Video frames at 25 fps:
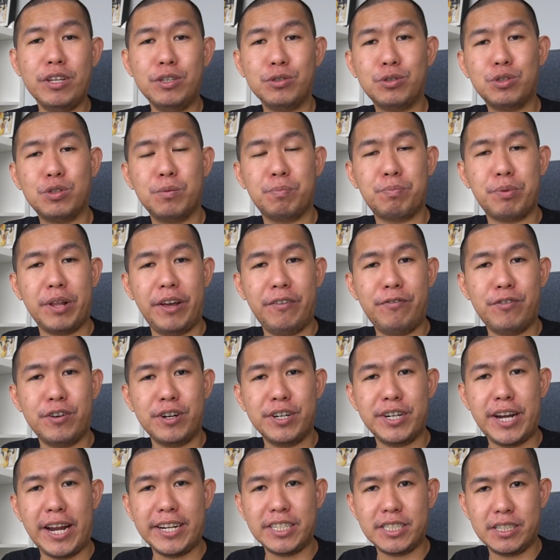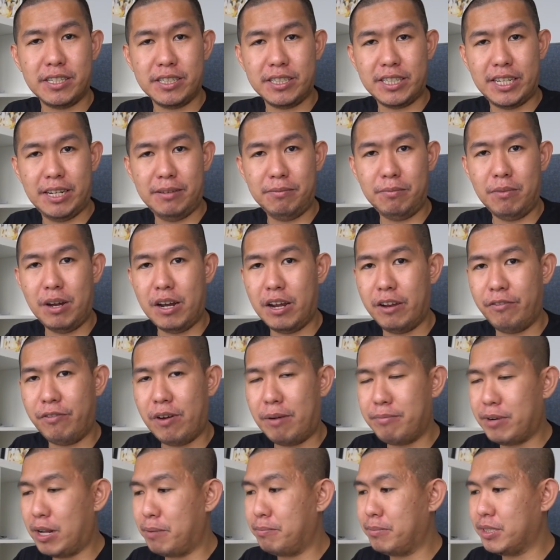used to play for the national team, if
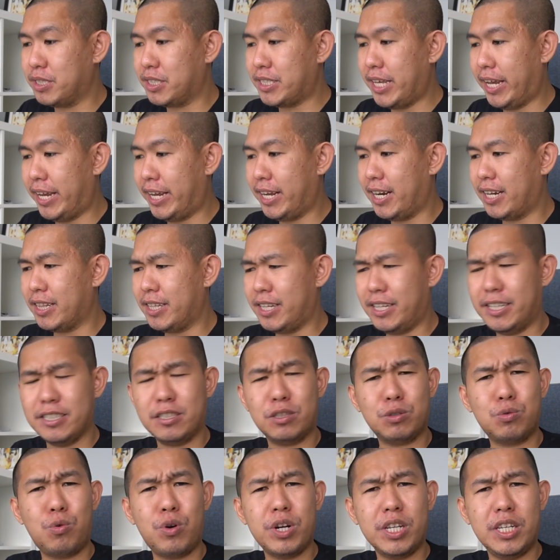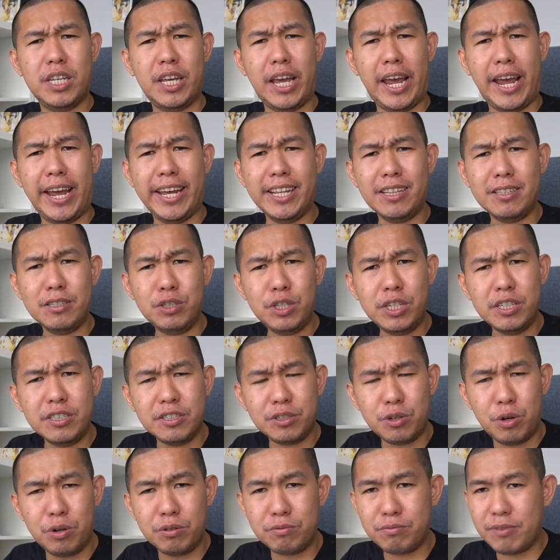I'm not mistaken. I think he's 28
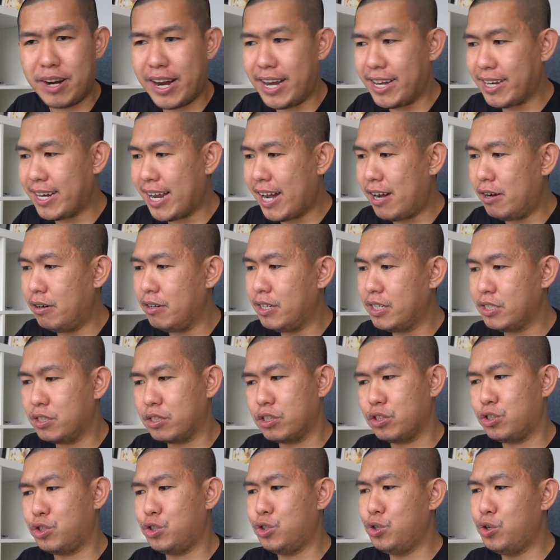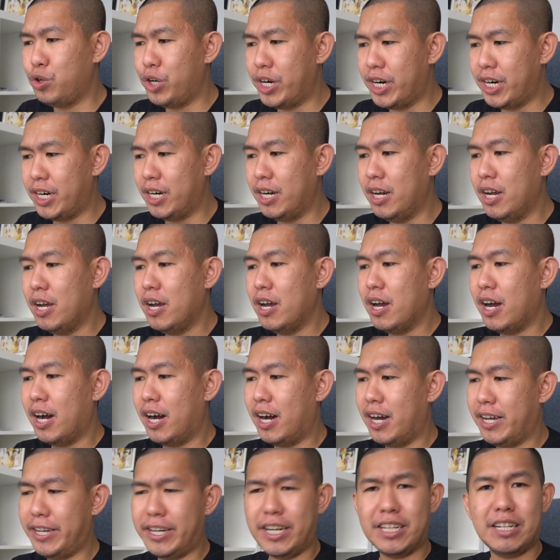years old right now. He's a shooter.
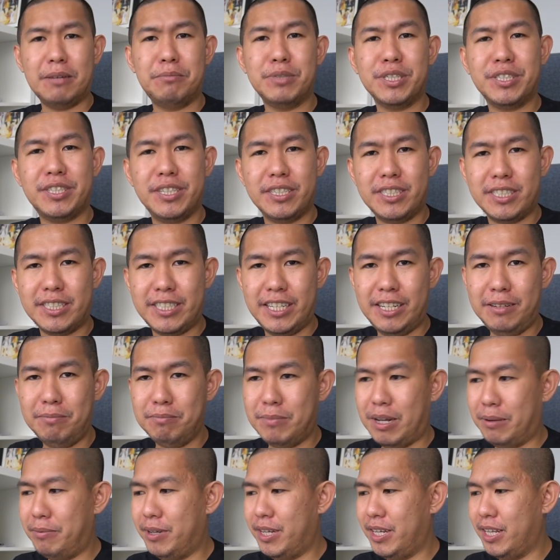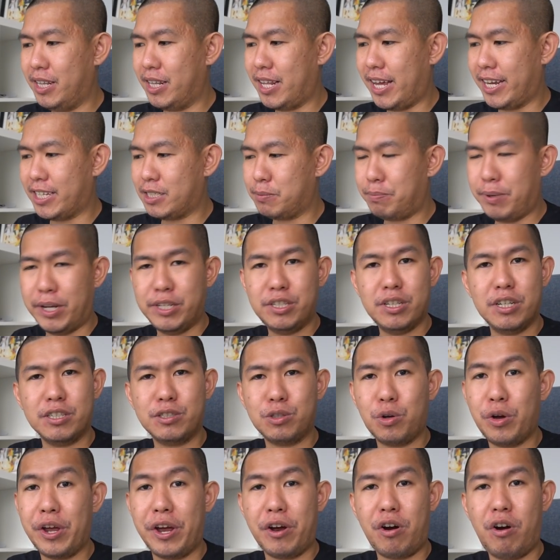Uh, he got number 16. Maybe he likes Peja
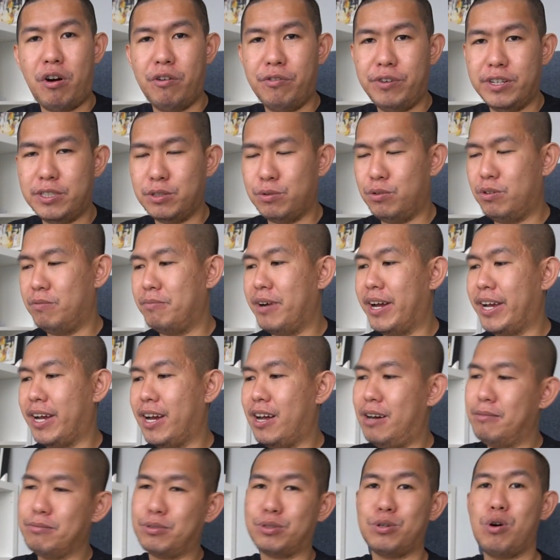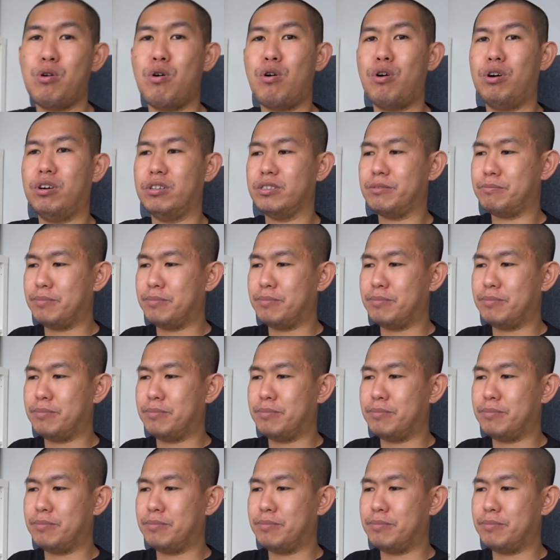Stojakovic. Oh my god, I'm so old.